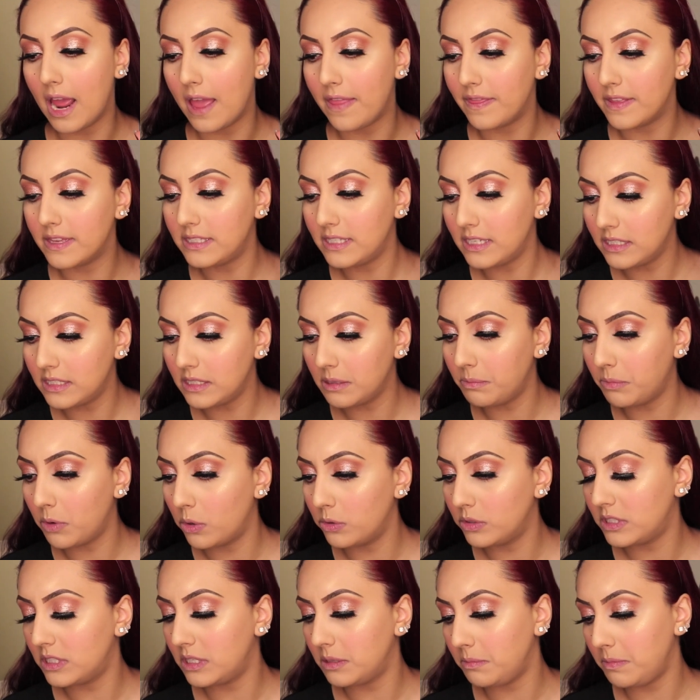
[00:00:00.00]
and this is
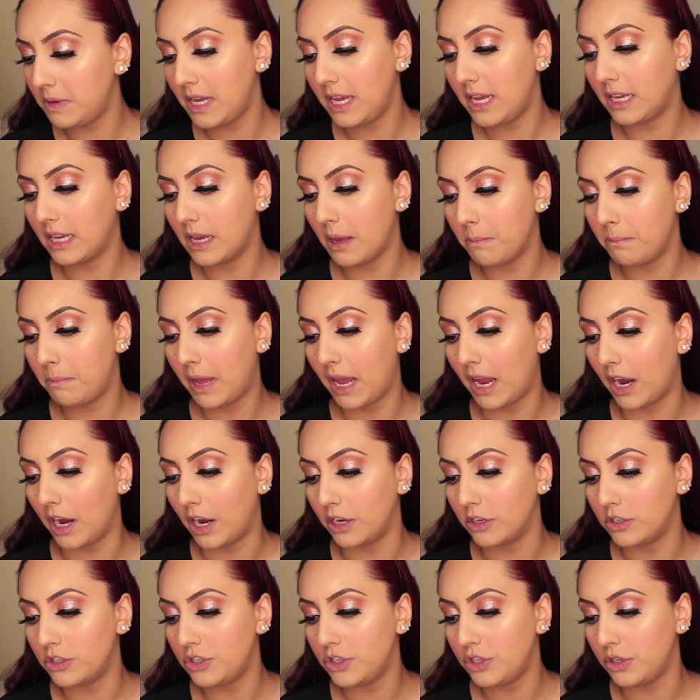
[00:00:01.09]
supposed to be
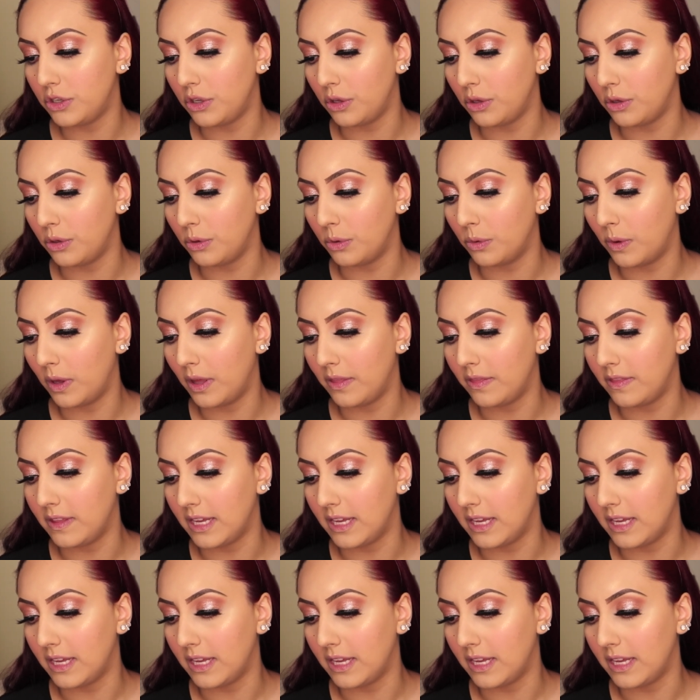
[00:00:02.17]
compared to